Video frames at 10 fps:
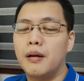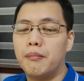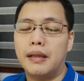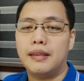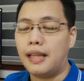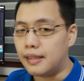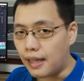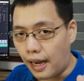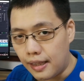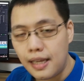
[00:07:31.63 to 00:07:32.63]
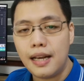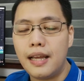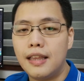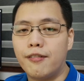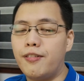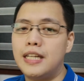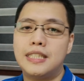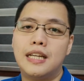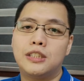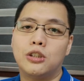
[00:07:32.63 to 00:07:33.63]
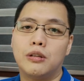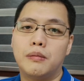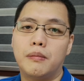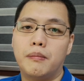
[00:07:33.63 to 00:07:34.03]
but ideally the FreeSync should